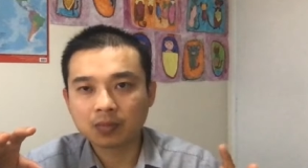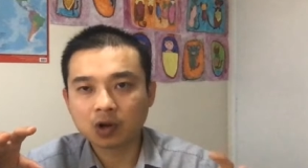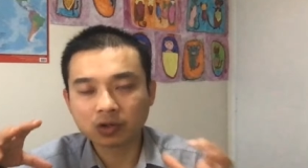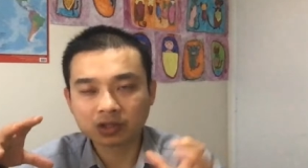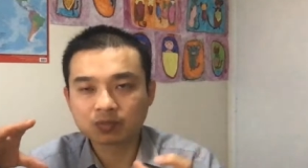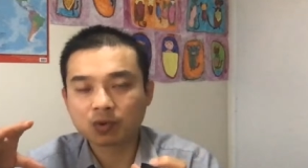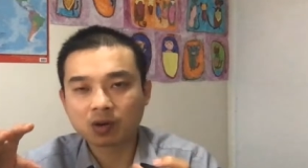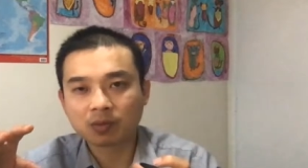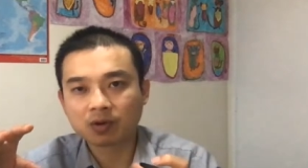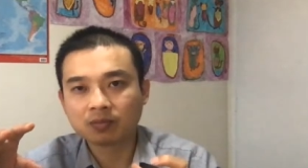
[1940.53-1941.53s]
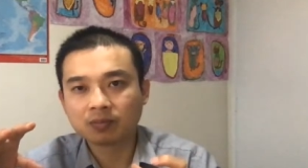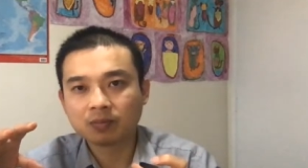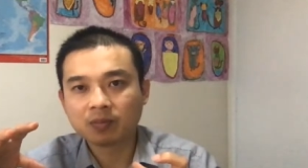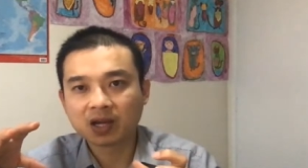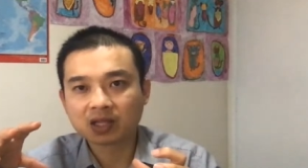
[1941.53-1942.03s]
all this problem,
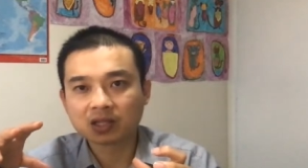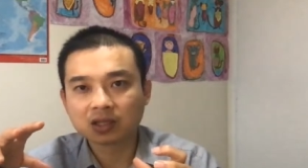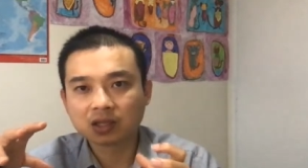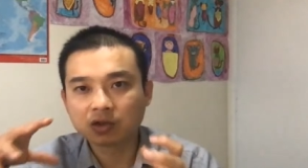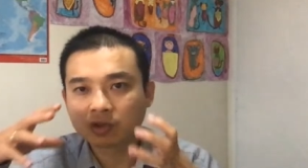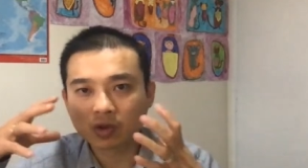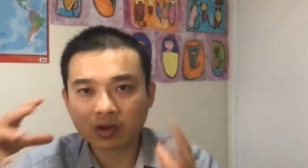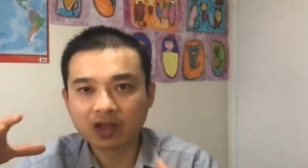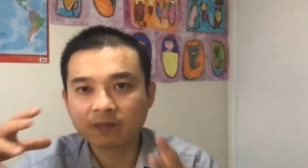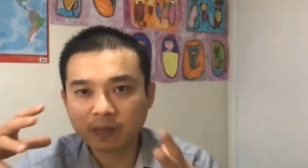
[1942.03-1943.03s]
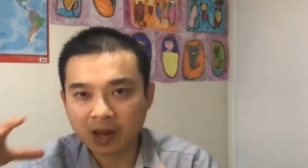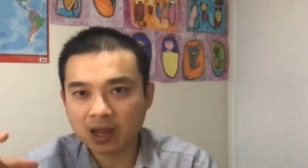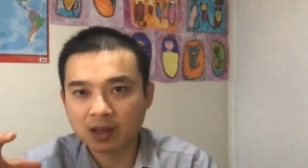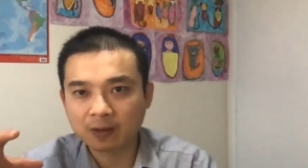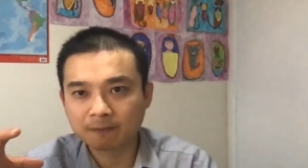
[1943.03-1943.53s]
but you don't have
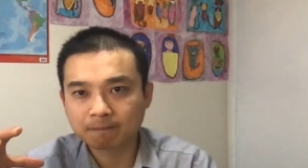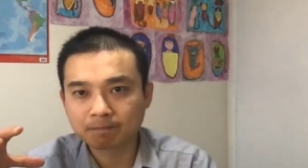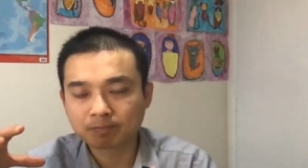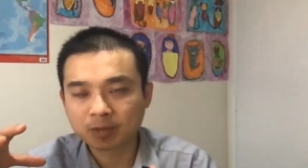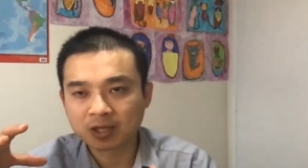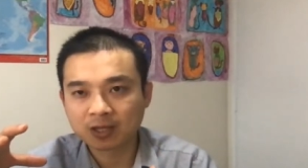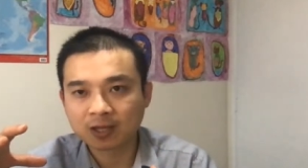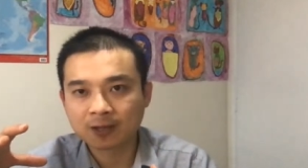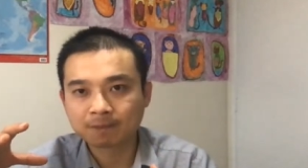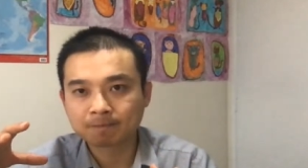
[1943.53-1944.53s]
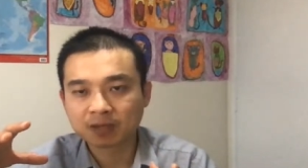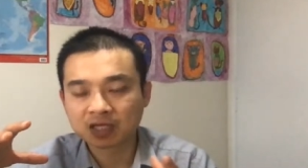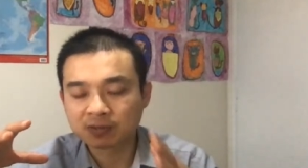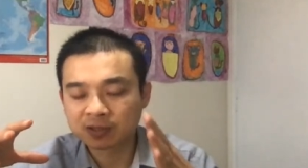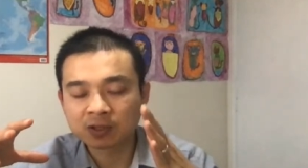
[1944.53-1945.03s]
pain in there,
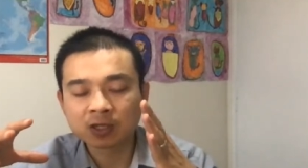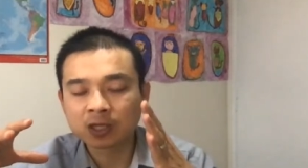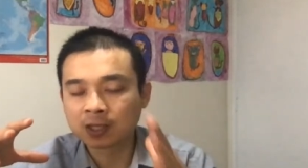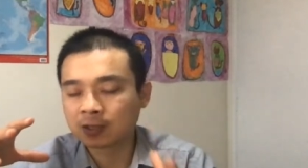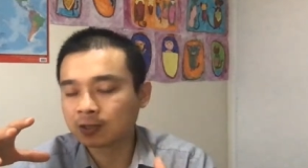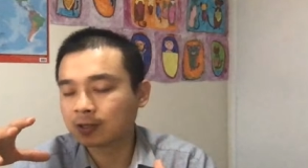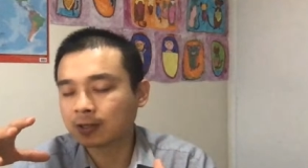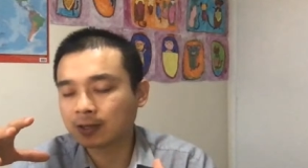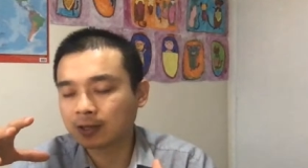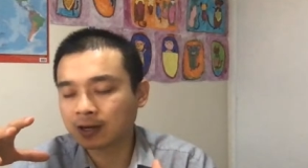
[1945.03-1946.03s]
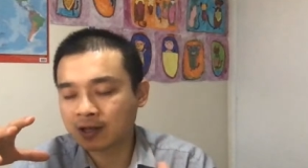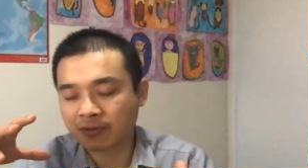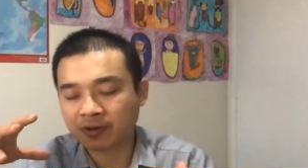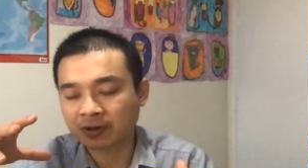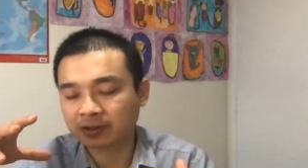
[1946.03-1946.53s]
especially in
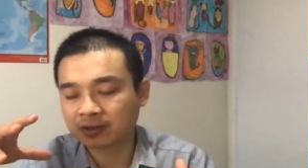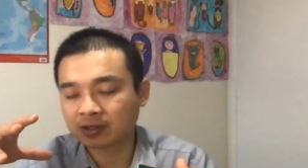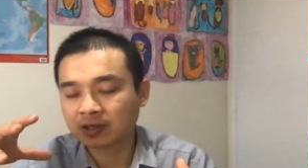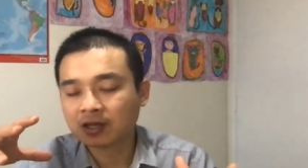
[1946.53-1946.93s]
arthritis.